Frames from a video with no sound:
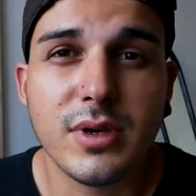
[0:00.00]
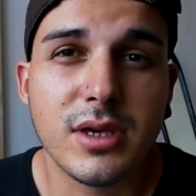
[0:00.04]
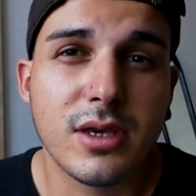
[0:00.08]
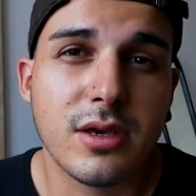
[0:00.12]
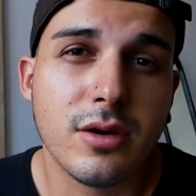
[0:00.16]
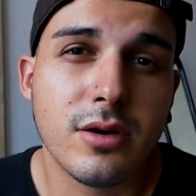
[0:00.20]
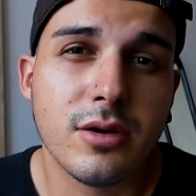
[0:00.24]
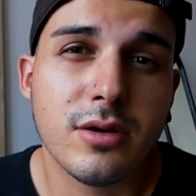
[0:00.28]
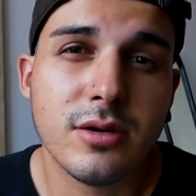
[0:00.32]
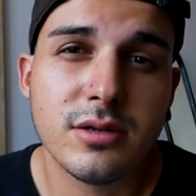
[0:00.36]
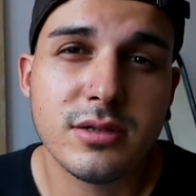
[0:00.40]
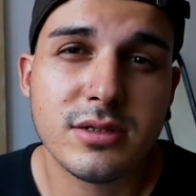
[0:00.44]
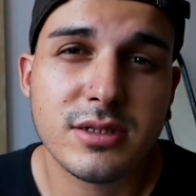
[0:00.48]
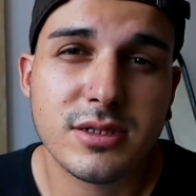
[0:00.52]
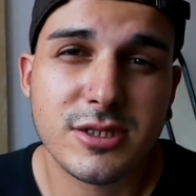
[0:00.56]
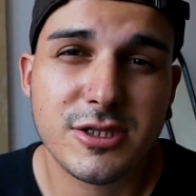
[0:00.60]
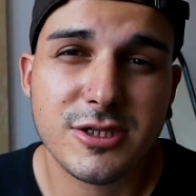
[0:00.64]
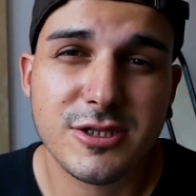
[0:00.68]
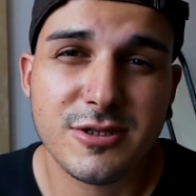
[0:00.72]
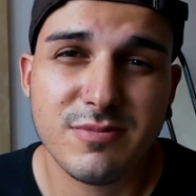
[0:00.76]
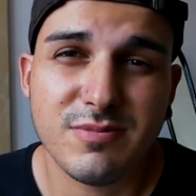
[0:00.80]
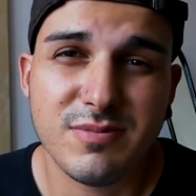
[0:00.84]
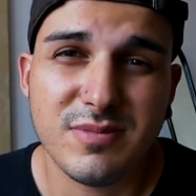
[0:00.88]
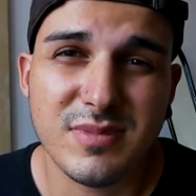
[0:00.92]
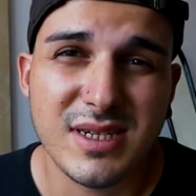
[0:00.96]

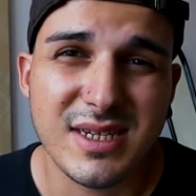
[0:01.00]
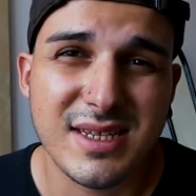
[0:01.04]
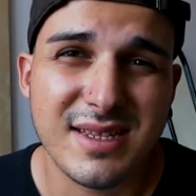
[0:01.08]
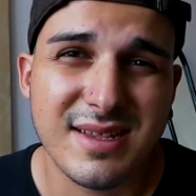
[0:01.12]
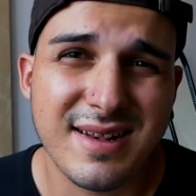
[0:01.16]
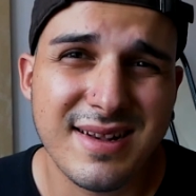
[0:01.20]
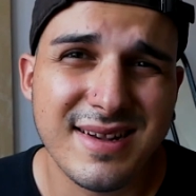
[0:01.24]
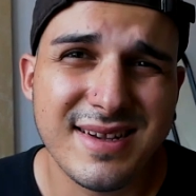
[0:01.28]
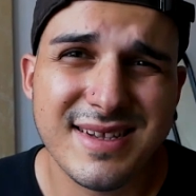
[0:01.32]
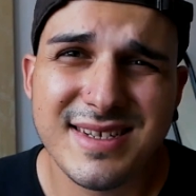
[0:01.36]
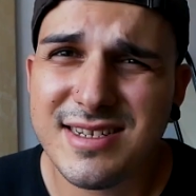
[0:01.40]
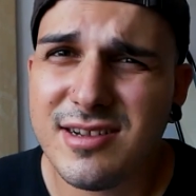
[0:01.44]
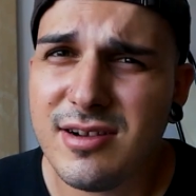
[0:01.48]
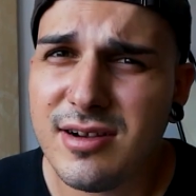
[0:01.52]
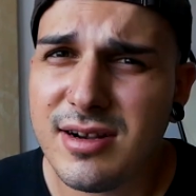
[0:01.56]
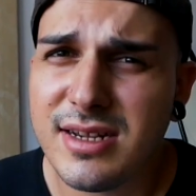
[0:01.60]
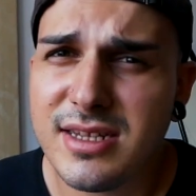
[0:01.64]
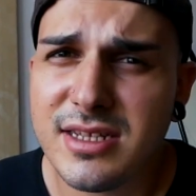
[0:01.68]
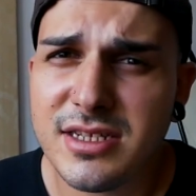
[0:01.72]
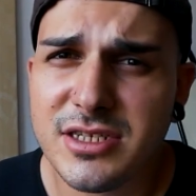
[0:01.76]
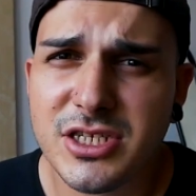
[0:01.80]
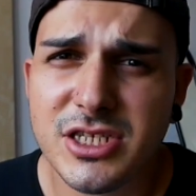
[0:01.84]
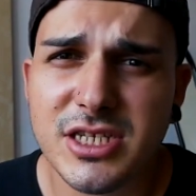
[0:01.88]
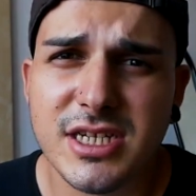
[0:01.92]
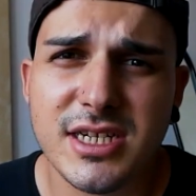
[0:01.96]
because it
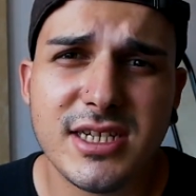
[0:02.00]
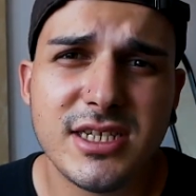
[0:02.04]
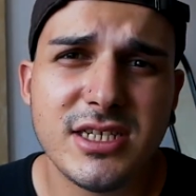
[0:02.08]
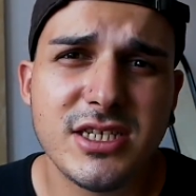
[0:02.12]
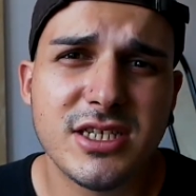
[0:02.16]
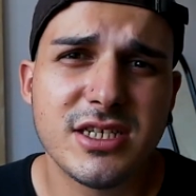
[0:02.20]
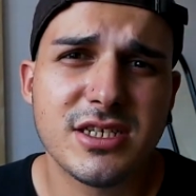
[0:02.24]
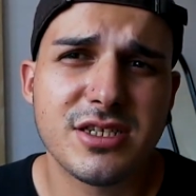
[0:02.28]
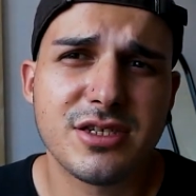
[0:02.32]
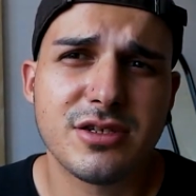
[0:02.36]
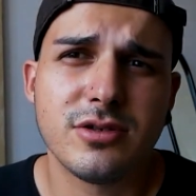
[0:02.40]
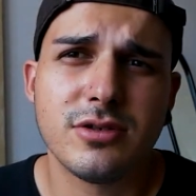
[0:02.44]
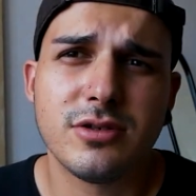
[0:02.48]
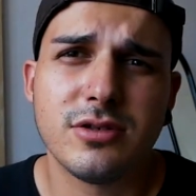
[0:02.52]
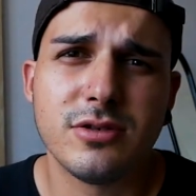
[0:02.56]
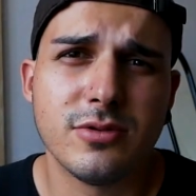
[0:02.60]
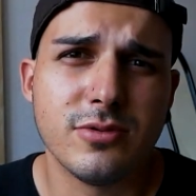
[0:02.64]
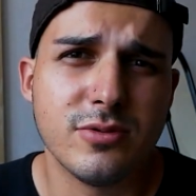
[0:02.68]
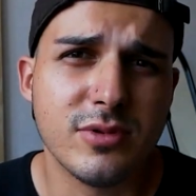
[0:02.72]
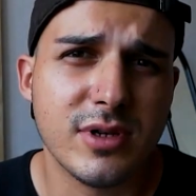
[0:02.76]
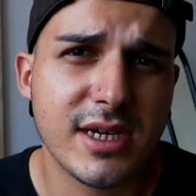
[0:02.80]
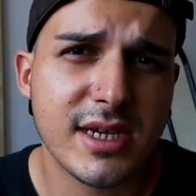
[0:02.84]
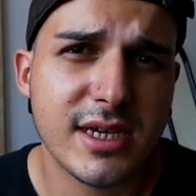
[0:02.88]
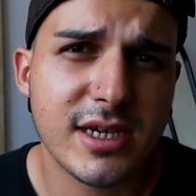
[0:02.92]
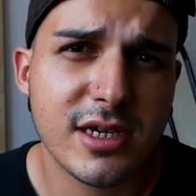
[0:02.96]
literally changes your
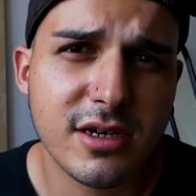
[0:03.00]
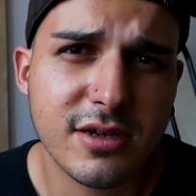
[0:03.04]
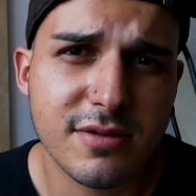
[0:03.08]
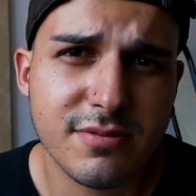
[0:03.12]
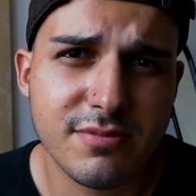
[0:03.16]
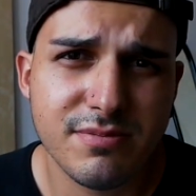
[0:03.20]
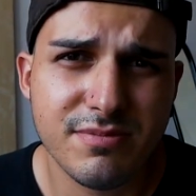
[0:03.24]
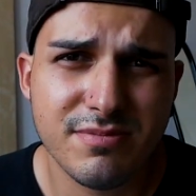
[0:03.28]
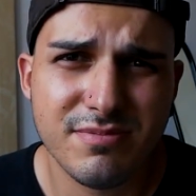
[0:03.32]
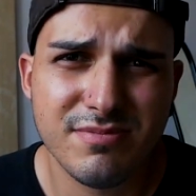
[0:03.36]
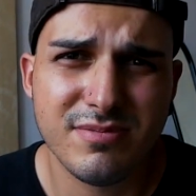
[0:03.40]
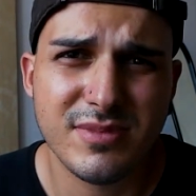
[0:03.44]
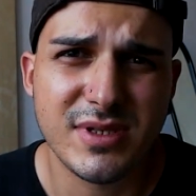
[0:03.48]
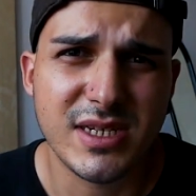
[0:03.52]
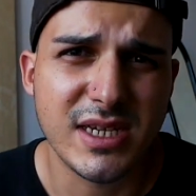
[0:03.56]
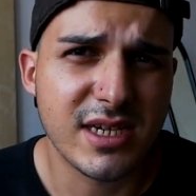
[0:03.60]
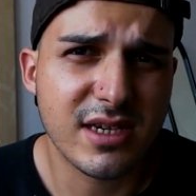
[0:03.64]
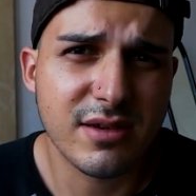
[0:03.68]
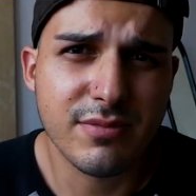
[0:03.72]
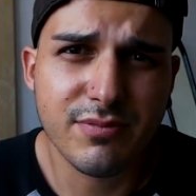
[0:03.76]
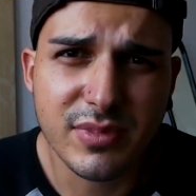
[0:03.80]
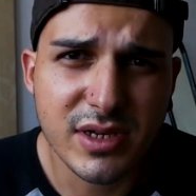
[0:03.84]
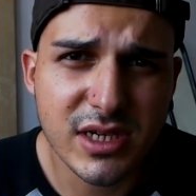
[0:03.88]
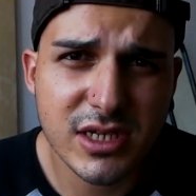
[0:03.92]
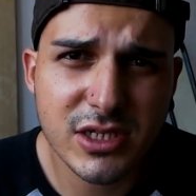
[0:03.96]
way of
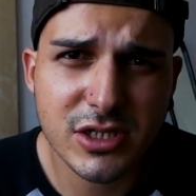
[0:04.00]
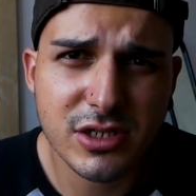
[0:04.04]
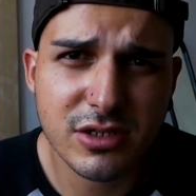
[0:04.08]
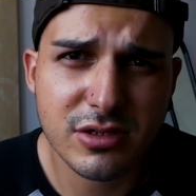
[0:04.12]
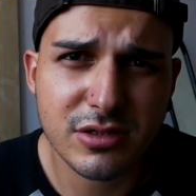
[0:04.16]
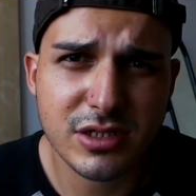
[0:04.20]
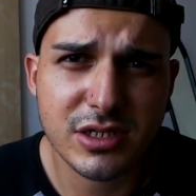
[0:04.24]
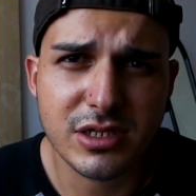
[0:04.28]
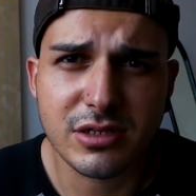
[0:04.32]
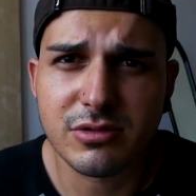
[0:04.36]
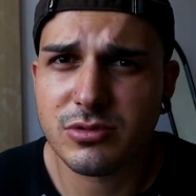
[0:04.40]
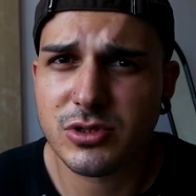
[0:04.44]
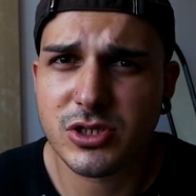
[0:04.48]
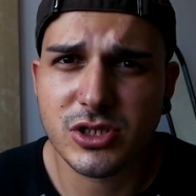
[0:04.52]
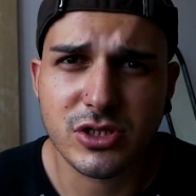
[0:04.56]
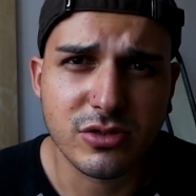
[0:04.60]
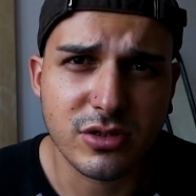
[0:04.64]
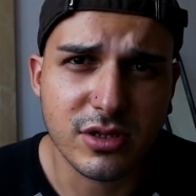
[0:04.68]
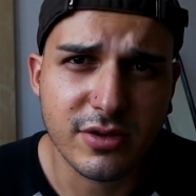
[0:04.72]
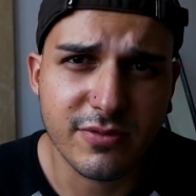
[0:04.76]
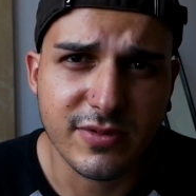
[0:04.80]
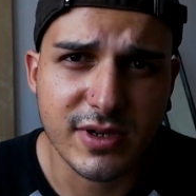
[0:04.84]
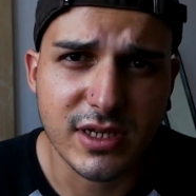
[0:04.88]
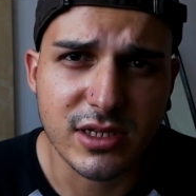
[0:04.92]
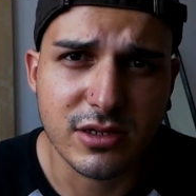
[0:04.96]
taking pictures and
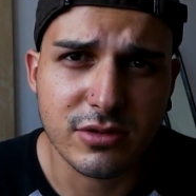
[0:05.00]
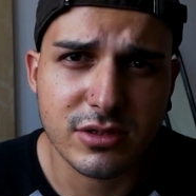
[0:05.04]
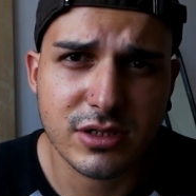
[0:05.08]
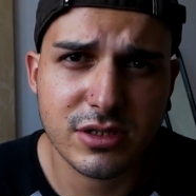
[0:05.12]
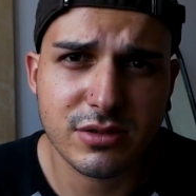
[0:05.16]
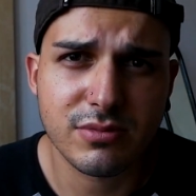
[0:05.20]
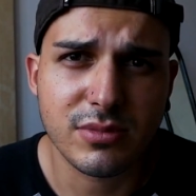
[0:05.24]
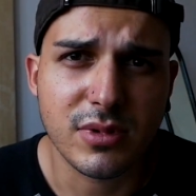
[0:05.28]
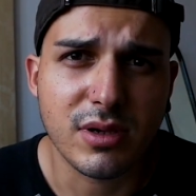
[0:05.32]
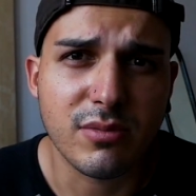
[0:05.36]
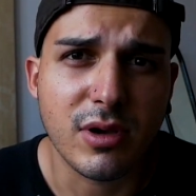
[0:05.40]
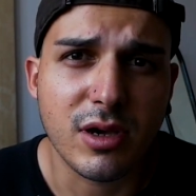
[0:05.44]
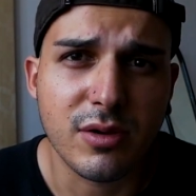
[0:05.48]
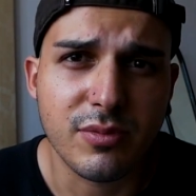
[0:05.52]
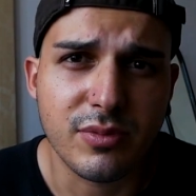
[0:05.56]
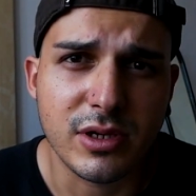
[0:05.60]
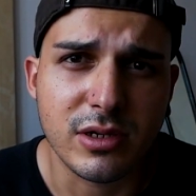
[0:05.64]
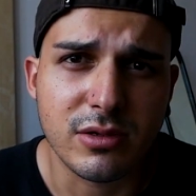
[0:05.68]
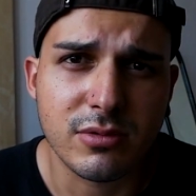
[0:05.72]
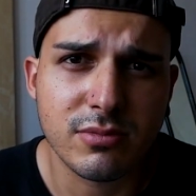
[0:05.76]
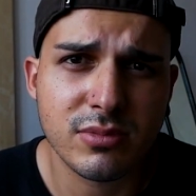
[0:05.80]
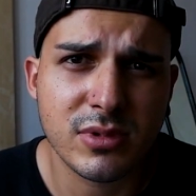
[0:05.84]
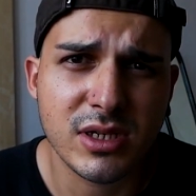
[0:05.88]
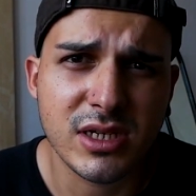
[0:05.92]
shooting videos, in my opinion.